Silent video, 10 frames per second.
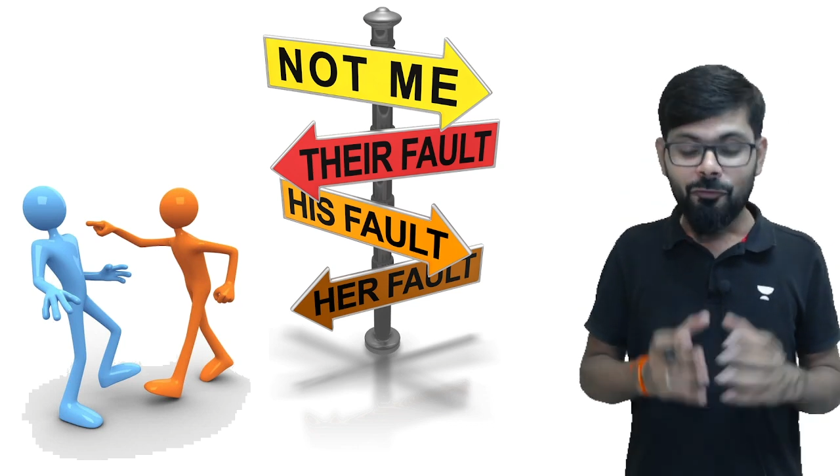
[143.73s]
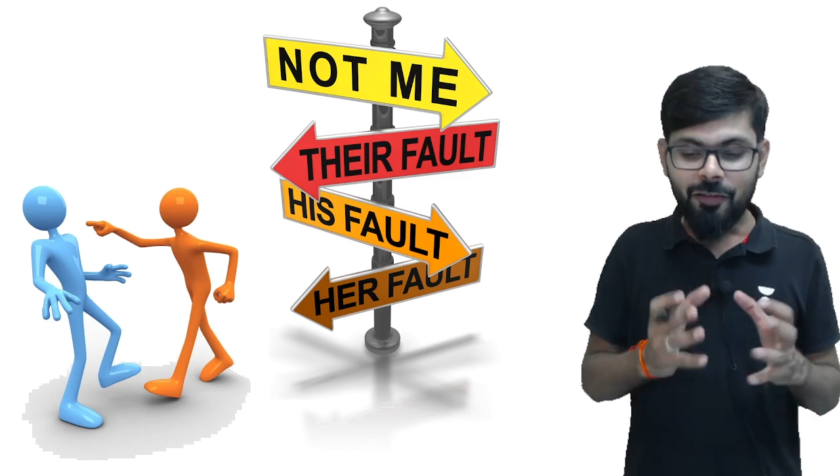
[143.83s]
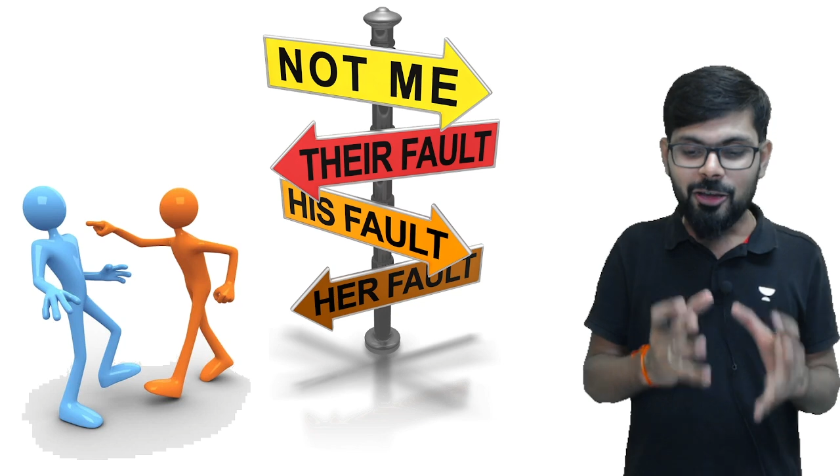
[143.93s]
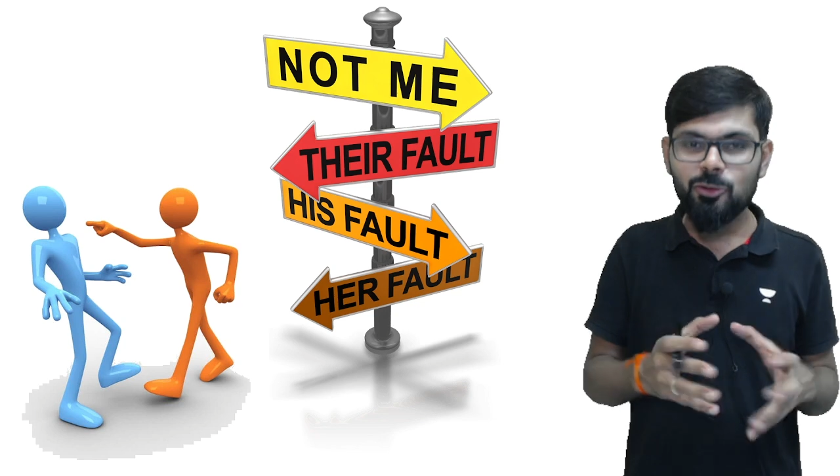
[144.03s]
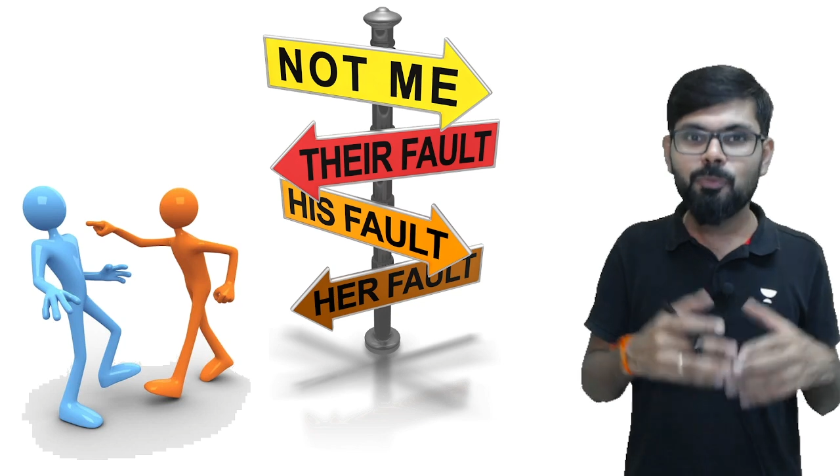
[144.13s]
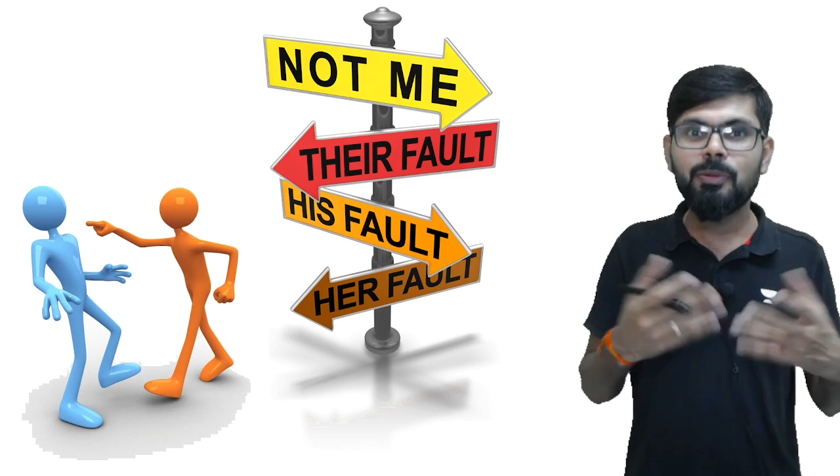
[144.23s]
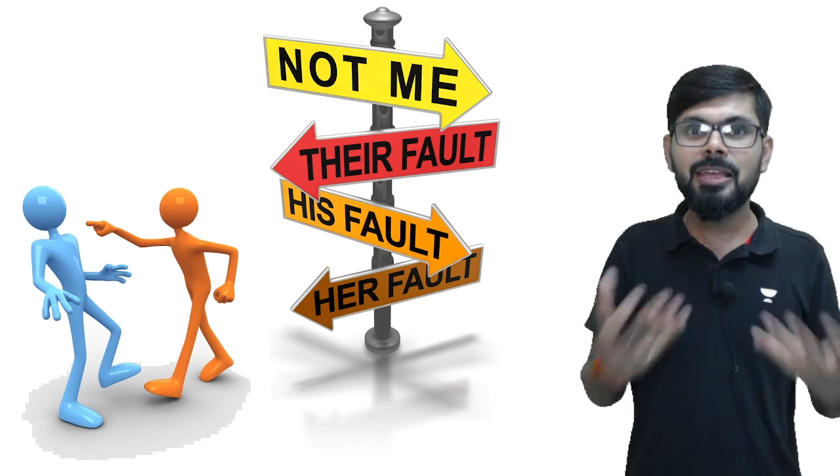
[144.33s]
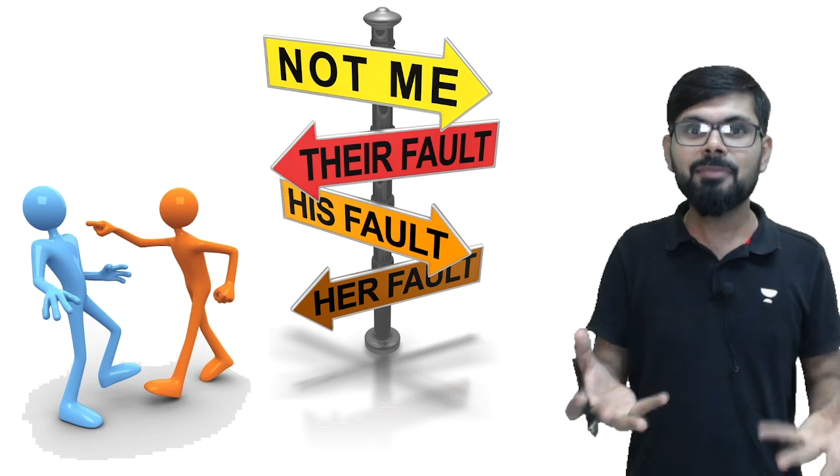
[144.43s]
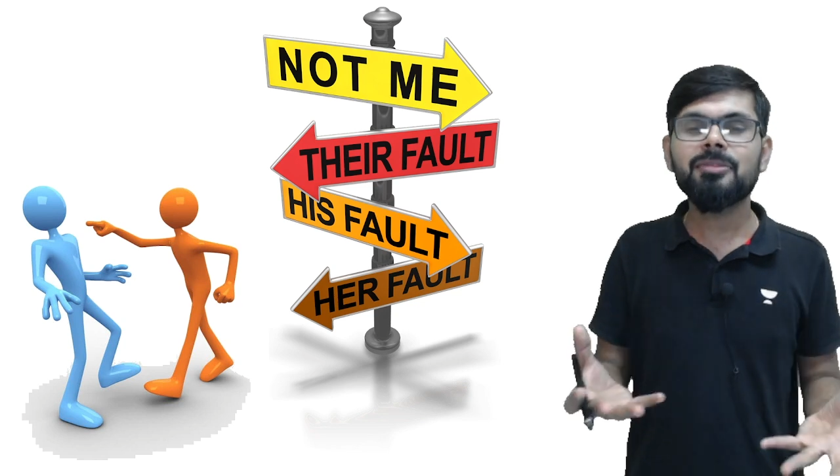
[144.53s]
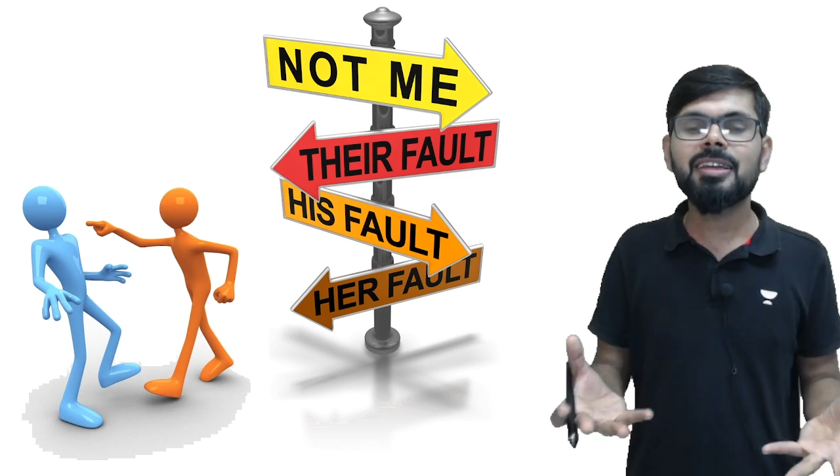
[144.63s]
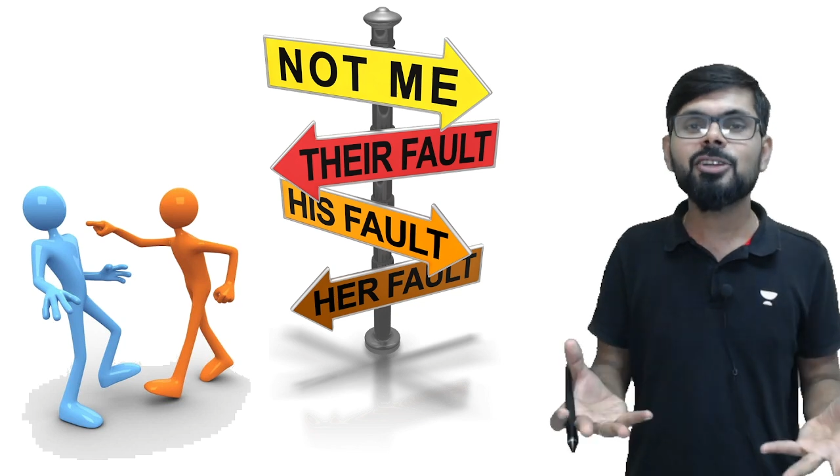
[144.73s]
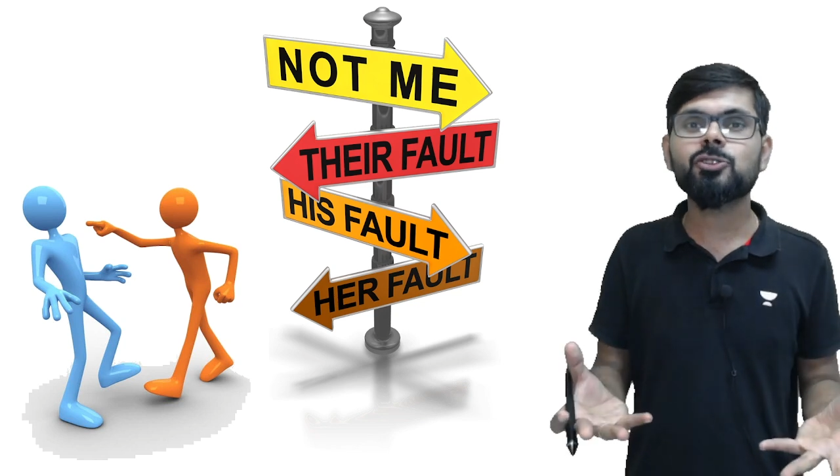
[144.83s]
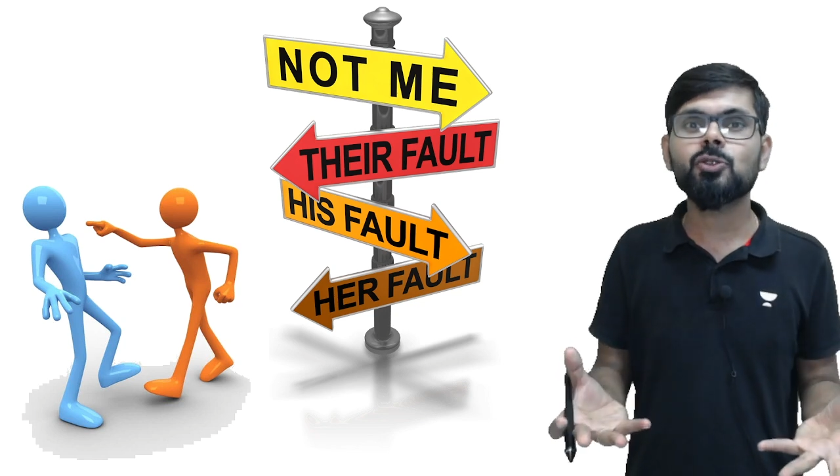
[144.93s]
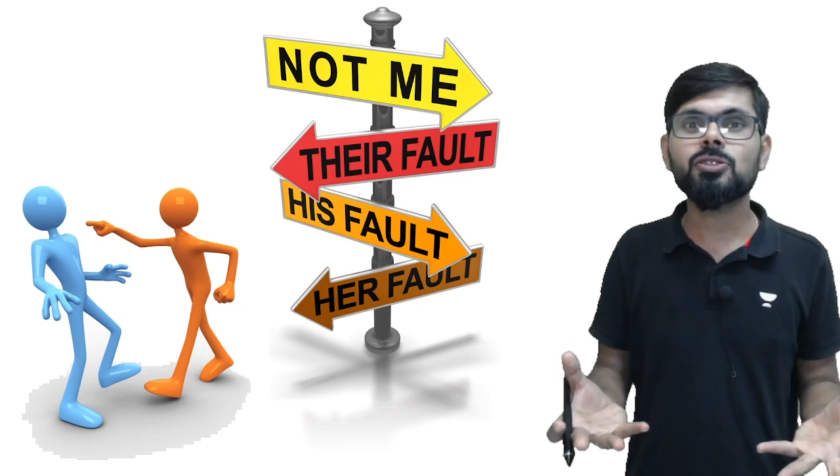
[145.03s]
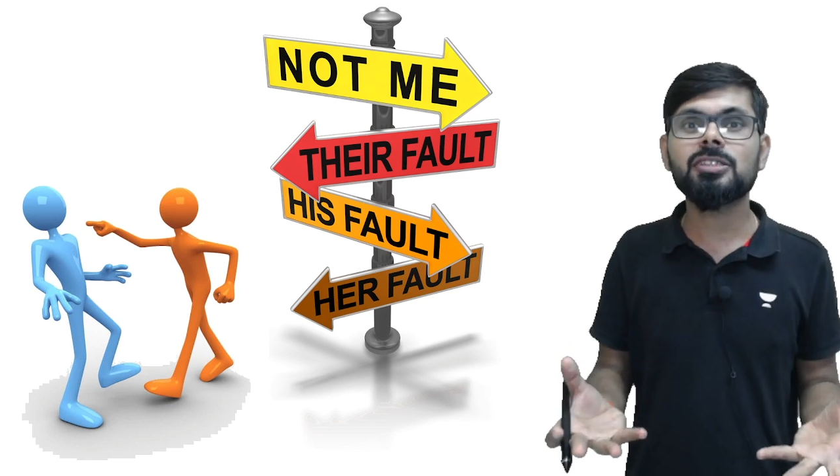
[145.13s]
When you blame the
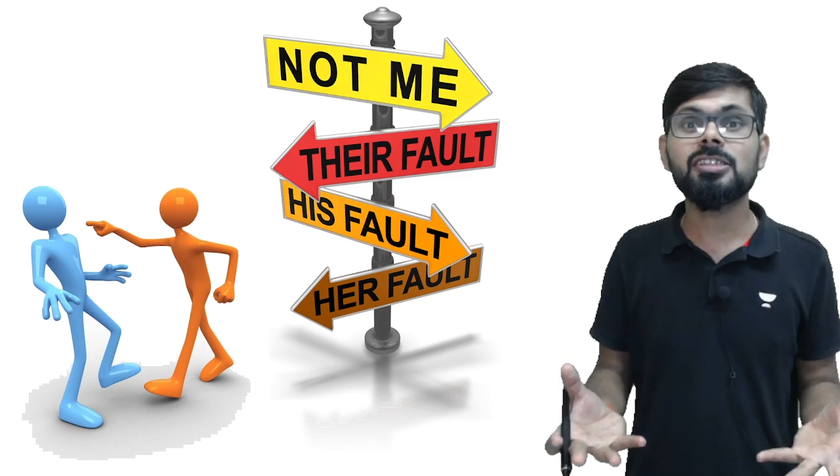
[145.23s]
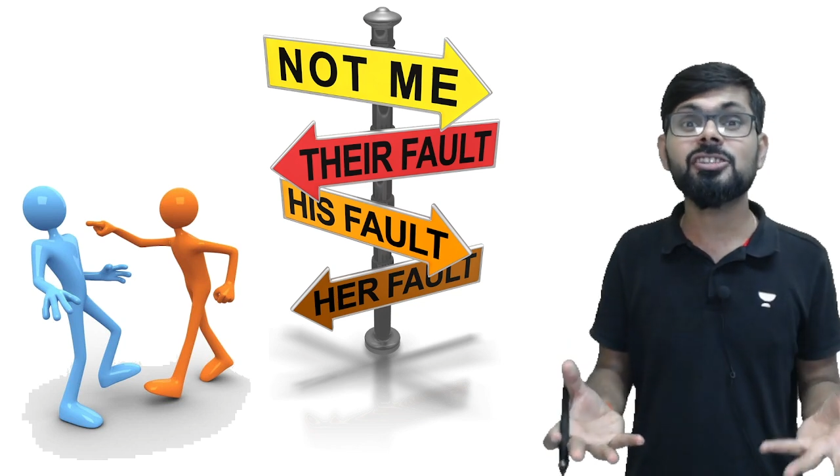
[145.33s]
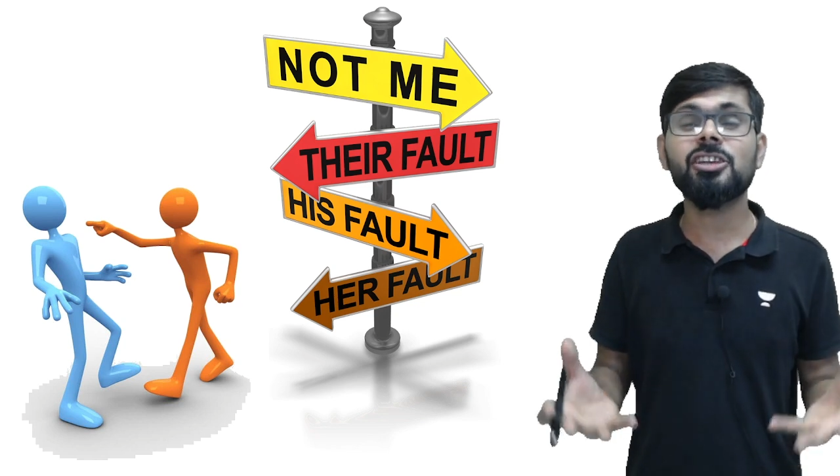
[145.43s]
resources,